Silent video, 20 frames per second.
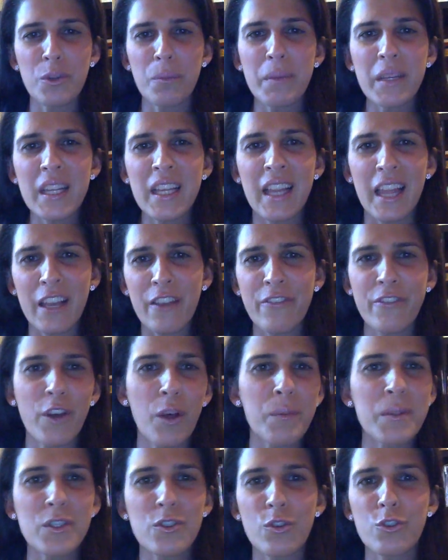media like
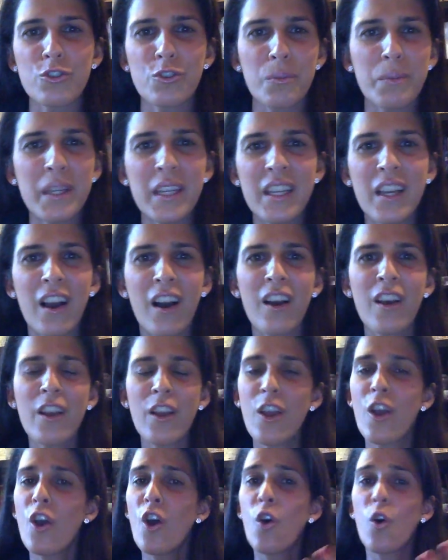film and social media,
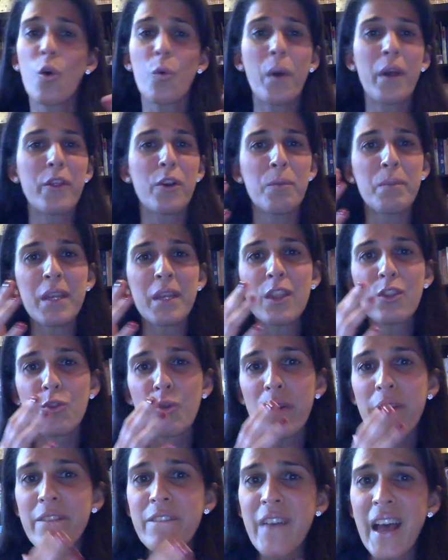or whether it be
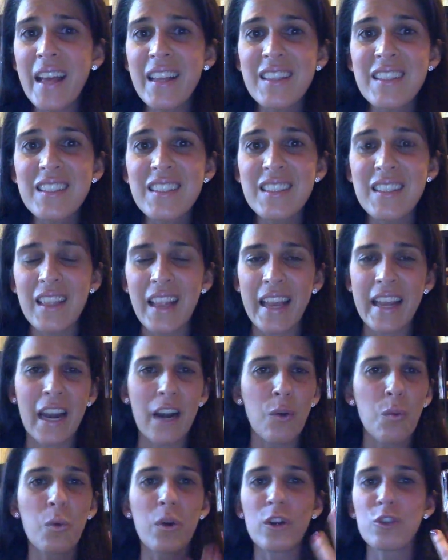through events like
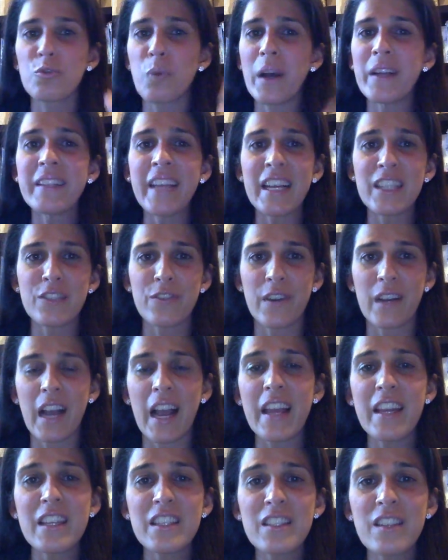our Worldwide Dance for
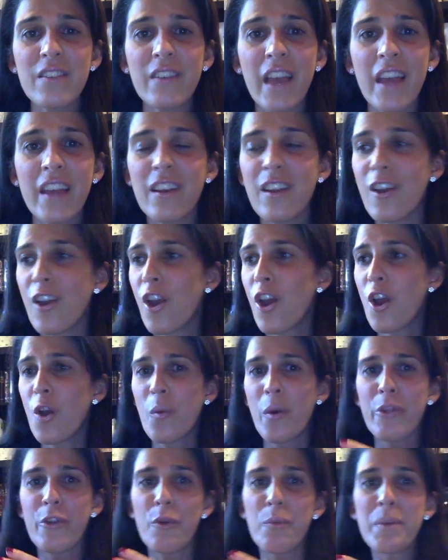Kindness event,
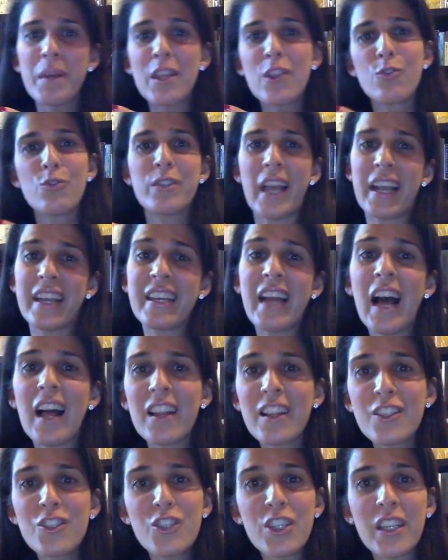whether it be through
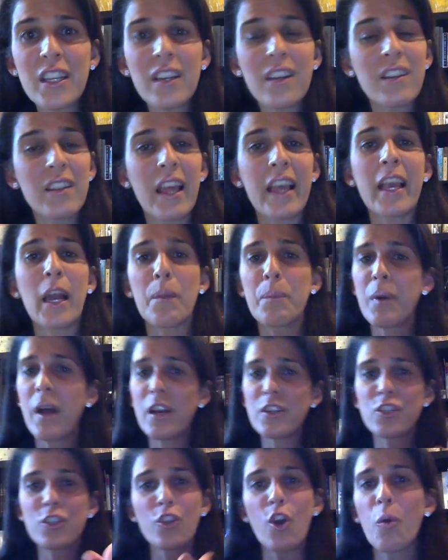technology like our
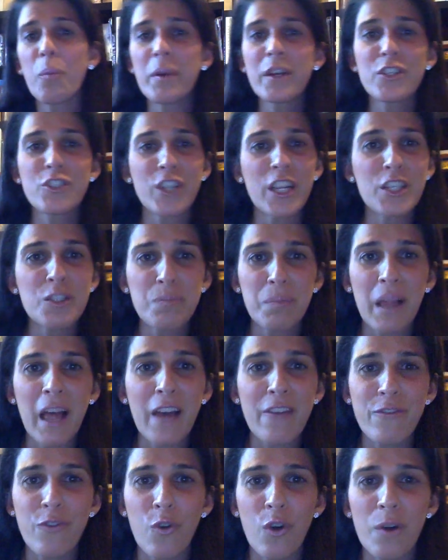Project Hope Exchange
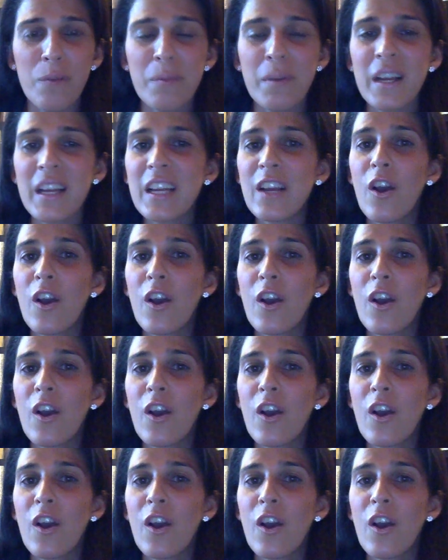platform,